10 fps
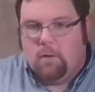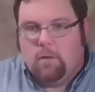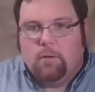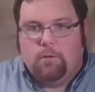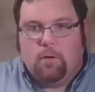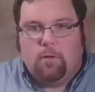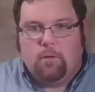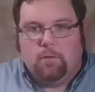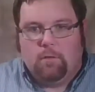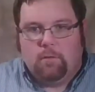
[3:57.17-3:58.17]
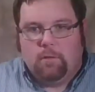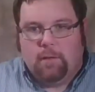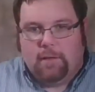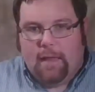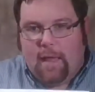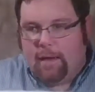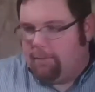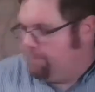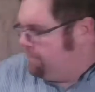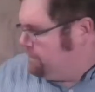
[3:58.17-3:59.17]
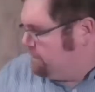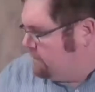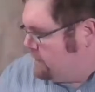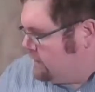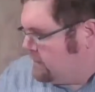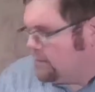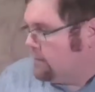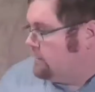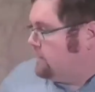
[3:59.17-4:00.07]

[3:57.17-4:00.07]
So like that, because